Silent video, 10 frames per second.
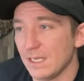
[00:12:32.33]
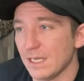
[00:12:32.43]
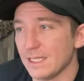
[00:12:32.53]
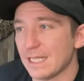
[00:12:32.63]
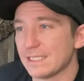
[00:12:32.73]

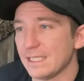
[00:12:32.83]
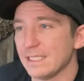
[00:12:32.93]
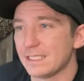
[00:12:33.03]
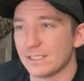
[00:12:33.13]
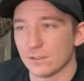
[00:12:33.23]
And that's in
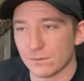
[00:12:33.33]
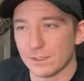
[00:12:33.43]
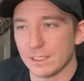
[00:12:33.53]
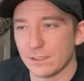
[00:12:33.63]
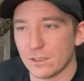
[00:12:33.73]

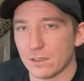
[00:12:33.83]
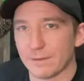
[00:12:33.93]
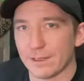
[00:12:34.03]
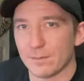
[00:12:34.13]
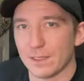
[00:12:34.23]
Silverton,
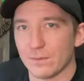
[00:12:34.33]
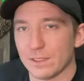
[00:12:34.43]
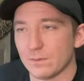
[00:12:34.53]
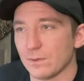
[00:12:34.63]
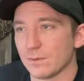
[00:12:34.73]
Colorado, by the way,
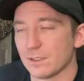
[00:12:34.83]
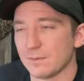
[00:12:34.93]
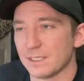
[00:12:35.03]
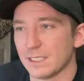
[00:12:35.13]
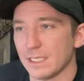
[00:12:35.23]
where we're going to be
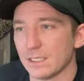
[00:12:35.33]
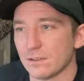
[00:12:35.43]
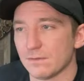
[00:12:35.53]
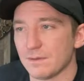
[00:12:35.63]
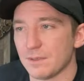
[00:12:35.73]
staying. I don't
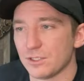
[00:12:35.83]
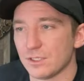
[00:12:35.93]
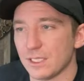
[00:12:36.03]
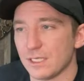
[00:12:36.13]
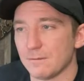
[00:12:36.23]
know if I mentioned
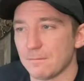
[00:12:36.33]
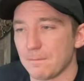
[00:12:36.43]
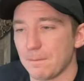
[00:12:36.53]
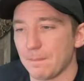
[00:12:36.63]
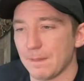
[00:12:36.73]
that.
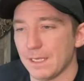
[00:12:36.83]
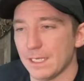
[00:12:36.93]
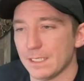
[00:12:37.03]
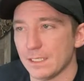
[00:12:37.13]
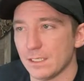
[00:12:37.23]

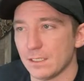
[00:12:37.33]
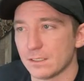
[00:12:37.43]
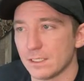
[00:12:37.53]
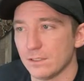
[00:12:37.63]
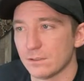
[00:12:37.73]
And uh,
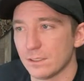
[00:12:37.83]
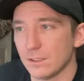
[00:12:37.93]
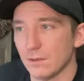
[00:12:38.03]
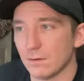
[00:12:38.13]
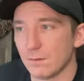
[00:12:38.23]
skiers can go.